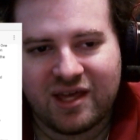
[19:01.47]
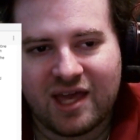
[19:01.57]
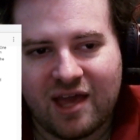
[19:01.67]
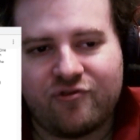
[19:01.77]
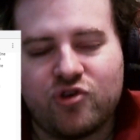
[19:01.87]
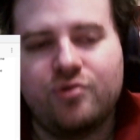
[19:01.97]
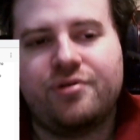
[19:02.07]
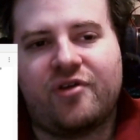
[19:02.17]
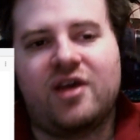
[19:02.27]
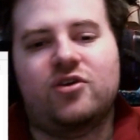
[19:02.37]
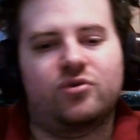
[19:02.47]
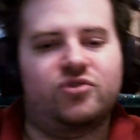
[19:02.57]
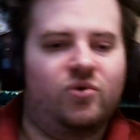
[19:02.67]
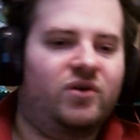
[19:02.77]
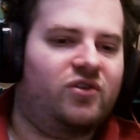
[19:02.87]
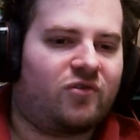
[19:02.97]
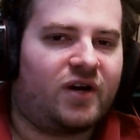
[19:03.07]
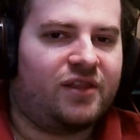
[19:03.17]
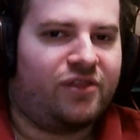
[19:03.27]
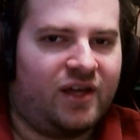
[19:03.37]
if you think you're doing the
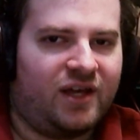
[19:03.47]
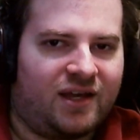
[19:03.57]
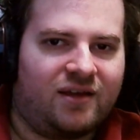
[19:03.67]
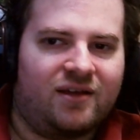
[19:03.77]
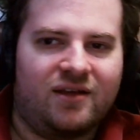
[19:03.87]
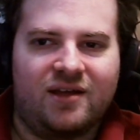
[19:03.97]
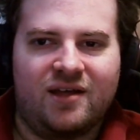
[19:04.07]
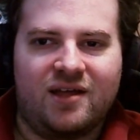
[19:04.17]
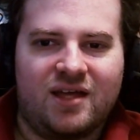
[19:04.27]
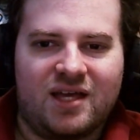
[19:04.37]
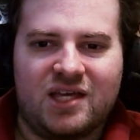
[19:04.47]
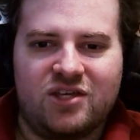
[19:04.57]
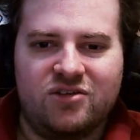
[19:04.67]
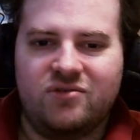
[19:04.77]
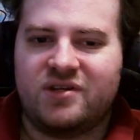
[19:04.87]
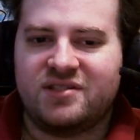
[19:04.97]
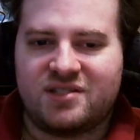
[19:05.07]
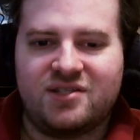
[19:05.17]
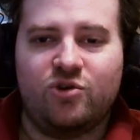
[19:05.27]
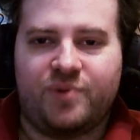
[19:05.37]
right thing, you can
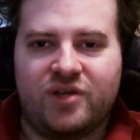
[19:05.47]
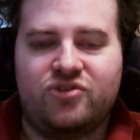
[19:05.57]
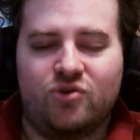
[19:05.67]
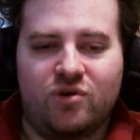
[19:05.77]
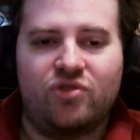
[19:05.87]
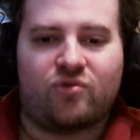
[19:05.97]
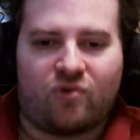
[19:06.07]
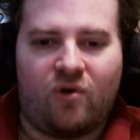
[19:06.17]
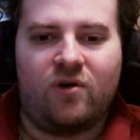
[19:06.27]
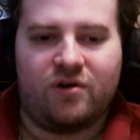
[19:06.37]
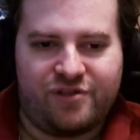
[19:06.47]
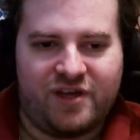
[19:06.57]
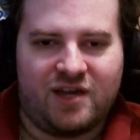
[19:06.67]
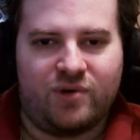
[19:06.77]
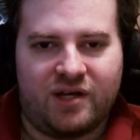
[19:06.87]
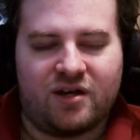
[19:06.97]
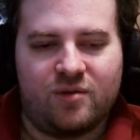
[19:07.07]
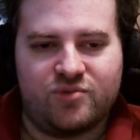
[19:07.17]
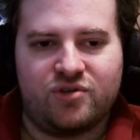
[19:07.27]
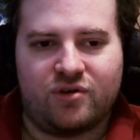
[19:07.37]
still be doing the wrong thing when it
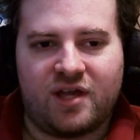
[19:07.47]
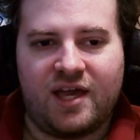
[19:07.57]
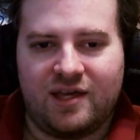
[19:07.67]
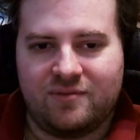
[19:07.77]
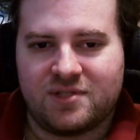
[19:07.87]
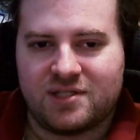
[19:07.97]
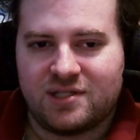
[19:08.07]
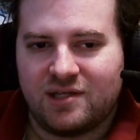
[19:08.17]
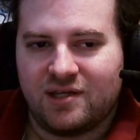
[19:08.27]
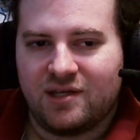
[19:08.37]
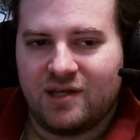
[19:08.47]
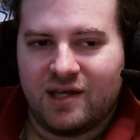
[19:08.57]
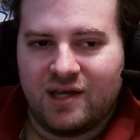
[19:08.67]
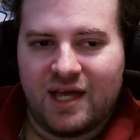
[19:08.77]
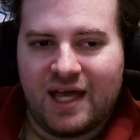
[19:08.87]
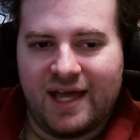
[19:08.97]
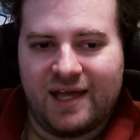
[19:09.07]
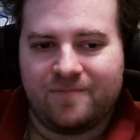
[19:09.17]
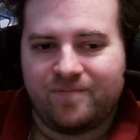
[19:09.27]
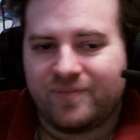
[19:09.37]
comes to your games.
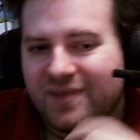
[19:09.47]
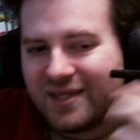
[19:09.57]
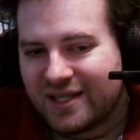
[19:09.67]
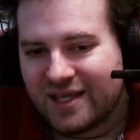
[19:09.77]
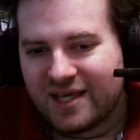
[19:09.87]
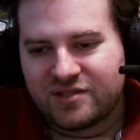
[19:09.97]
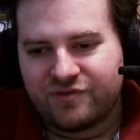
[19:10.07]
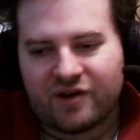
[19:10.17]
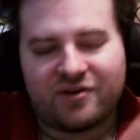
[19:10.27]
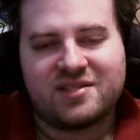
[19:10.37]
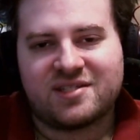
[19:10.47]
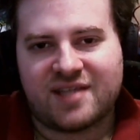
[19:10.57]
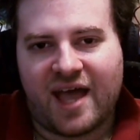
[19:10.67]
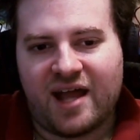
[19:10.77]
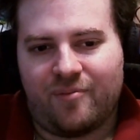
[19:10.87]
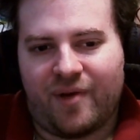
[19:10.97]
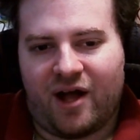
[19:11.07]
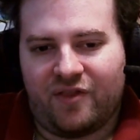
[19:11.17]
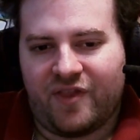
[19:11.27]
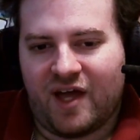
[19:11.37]
And it's very sad
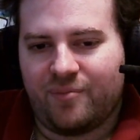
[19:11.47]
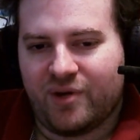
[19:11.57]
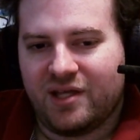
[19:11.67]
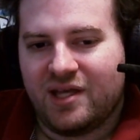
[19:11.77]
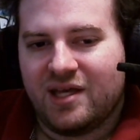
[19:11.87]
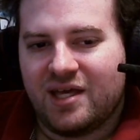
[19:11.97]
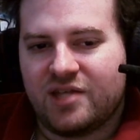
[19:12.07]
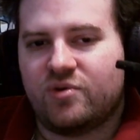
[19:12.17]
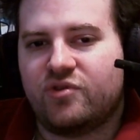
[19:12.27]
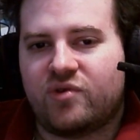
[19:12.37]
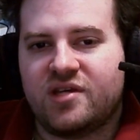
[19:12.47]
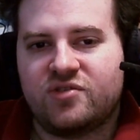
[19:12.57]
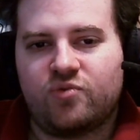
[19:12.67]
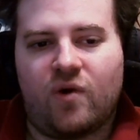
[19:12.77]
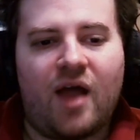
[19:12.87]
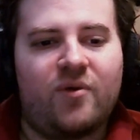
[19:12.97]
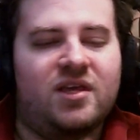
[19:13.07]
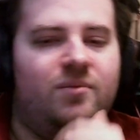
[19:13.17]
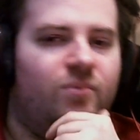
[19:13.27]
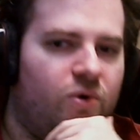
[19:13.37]
about that, but it's one of the reasons why we
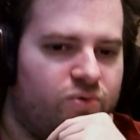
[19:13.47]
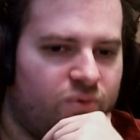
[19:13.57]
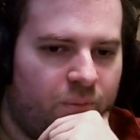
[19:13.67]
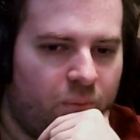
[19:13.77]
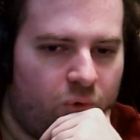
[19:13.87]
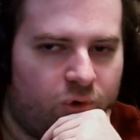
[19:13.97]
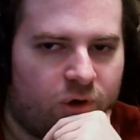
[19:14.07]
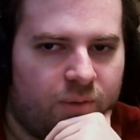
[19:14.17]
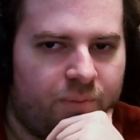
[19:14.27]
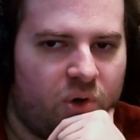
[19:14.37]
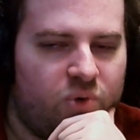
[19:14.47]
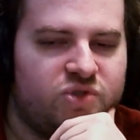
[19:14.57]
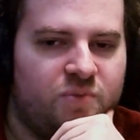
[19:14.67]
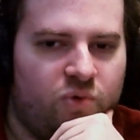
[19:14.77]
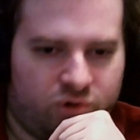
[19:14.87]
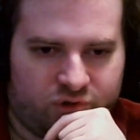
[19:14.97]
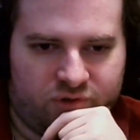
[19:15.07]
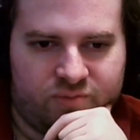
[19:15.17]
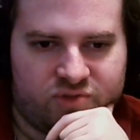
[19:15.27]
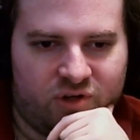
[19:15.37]
need more
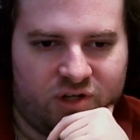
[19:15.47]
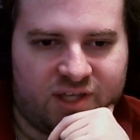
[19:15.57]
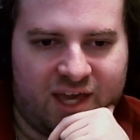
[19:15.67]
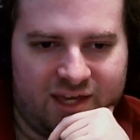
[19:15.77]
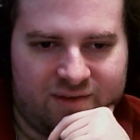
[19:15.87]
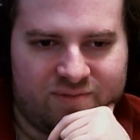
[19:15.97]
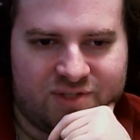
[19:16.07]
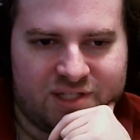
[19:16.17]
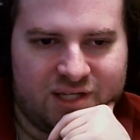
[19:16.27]
postmortems on games.